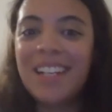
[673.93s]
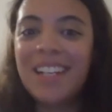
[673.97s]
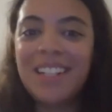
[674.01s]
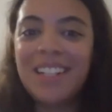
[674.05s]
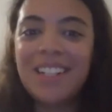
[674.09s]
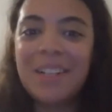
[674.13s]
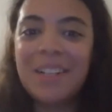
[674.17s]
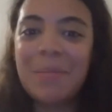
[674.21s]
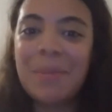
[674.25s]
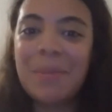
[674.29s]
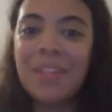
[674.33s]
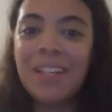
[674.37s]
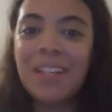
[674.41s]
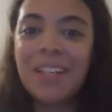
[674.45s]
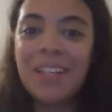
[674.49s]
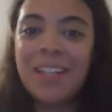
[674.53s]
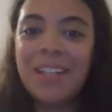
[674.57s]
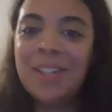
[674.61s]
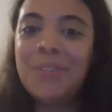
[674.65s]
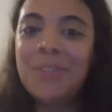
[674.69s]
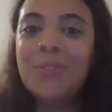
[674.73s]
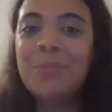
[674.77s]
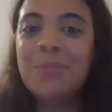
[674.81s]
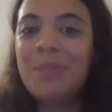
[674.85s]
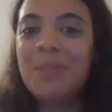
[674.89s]
and I'm
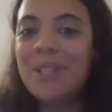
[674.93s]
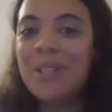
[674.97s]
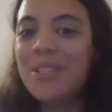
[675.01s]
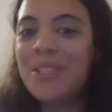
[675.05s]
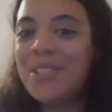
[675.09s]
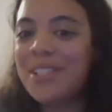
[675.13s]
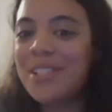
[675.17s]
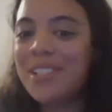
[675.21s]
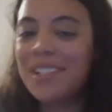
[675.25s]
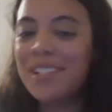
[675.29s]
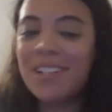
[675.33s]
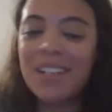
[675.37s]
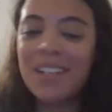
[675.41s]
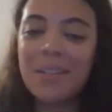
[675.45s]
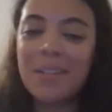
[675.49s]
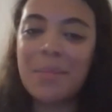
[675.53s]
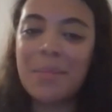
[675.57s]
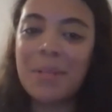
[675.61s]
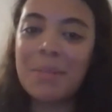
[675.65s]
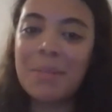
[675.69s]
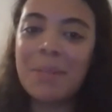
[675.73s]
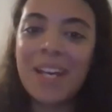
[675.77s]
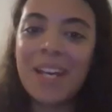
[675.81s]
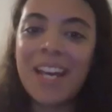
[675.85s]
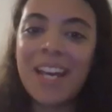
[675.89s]
thinking too much,
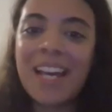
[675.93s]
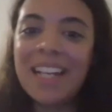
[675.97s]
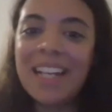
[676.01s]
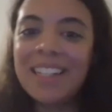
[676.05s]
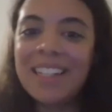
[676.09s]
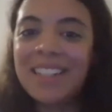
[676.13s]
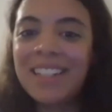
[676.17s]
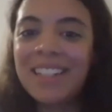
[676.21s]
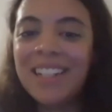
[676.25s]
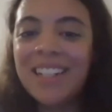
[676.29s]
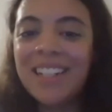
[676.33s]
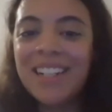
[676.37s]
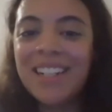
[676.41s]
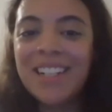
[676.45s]
I'm in my head.